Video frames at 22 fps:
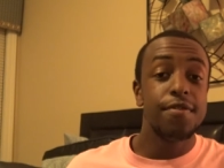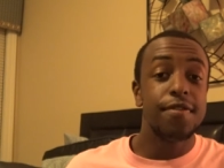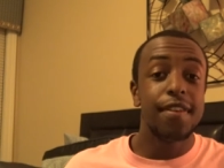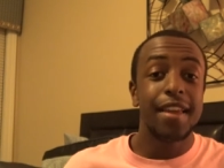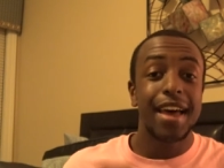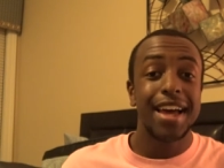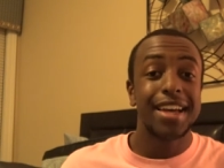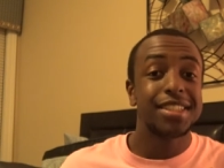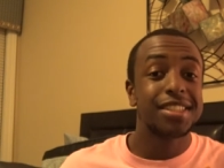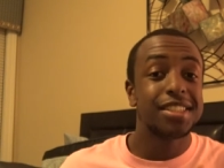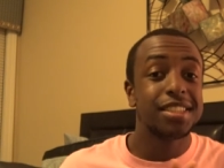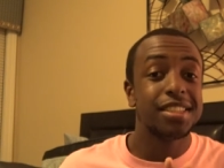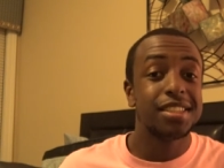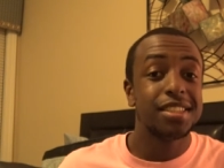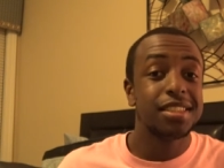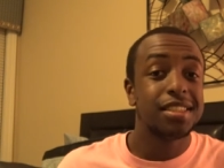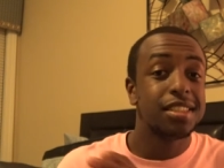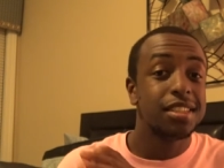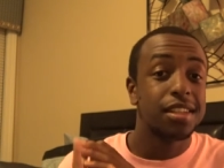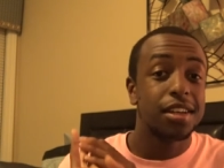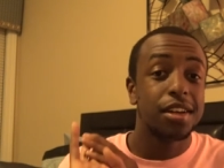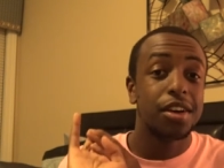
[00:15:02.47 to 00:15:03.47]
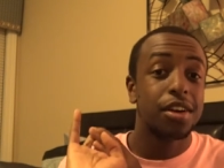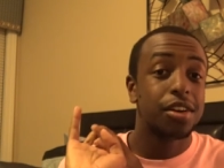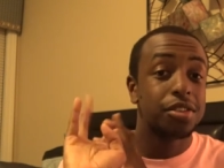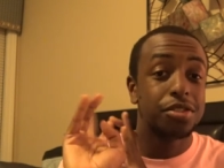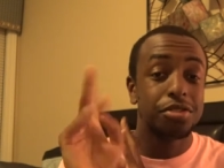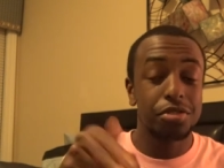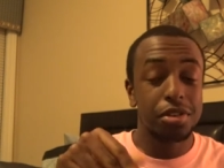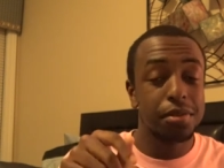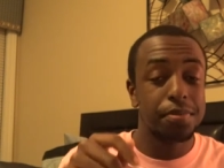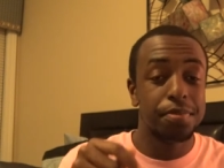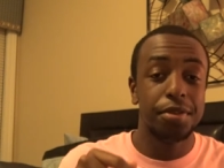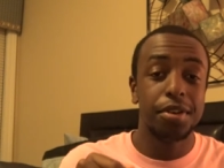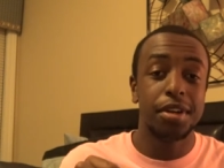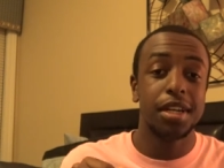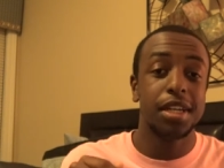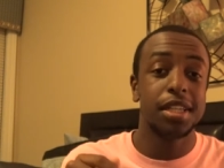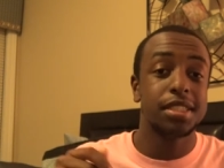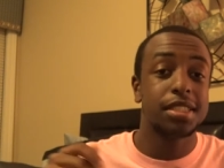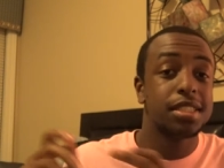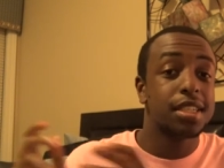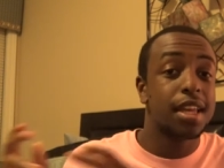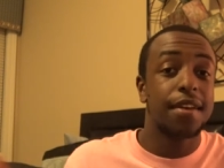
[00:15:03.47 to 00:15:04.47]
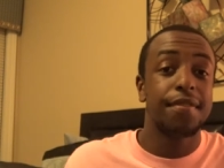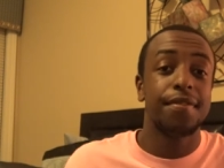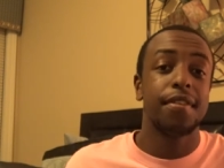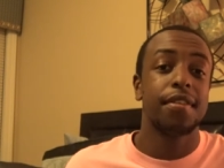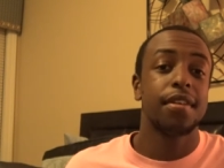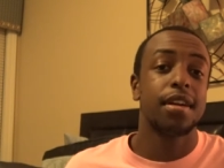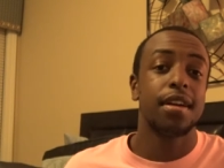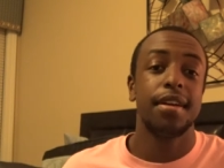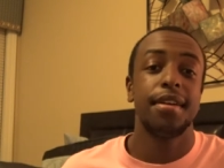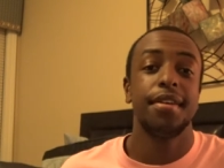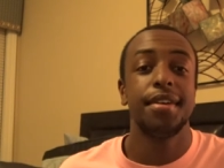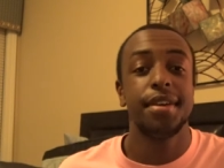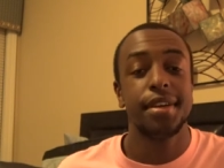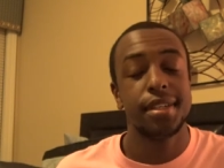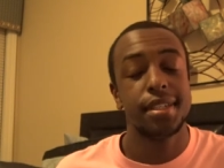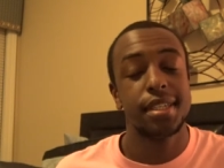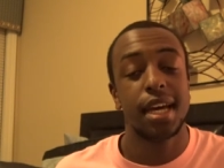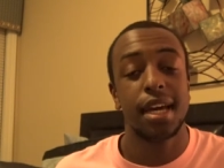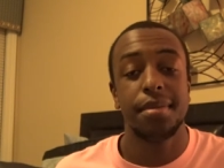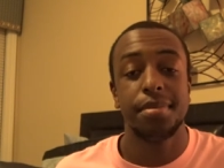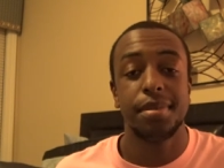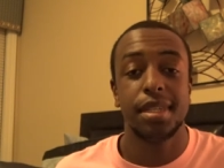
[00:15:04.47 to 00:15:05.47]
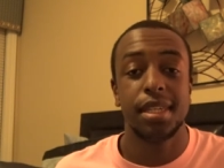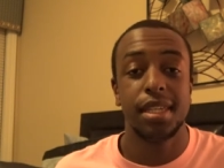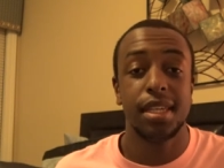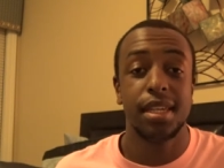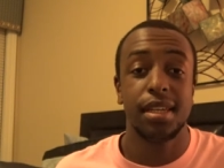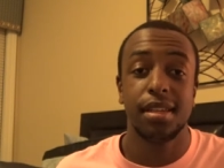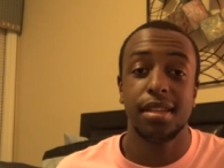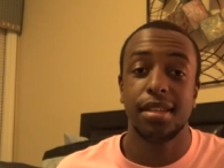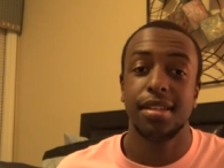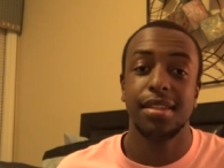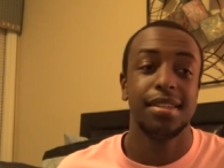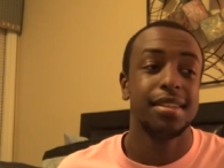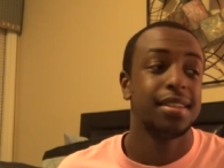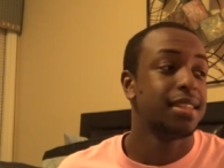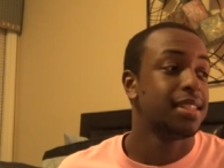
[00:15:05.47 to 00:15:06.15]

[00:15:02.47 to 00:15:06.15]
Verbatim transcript: flashy three-point Stephen Curry type thing